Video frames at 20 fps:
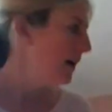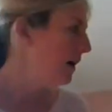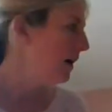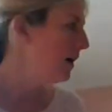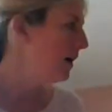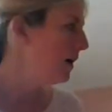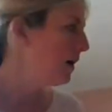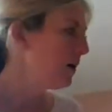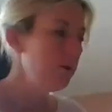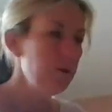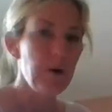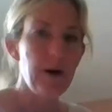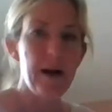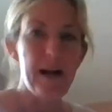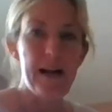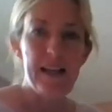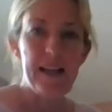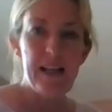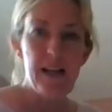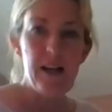All
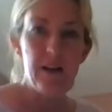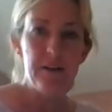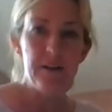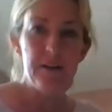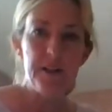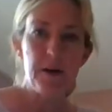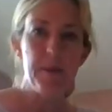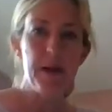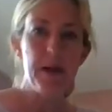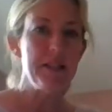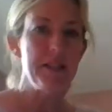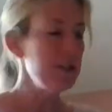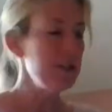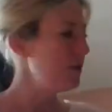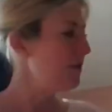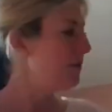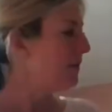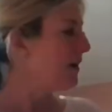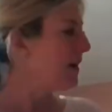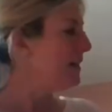right, here's our
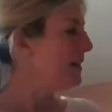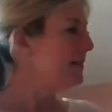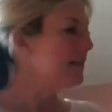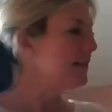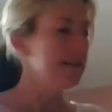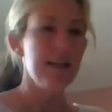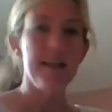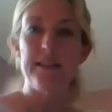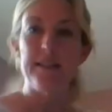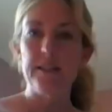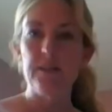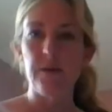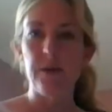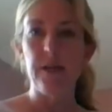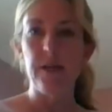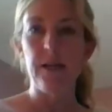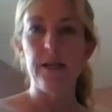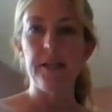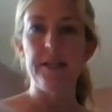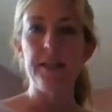message, friends. Let's
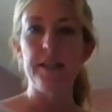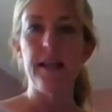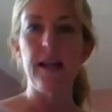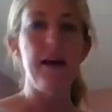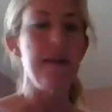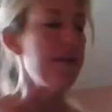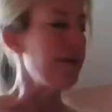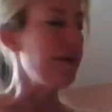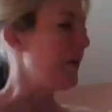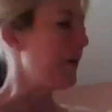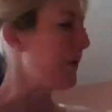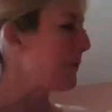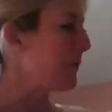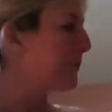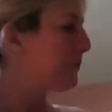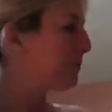read it together.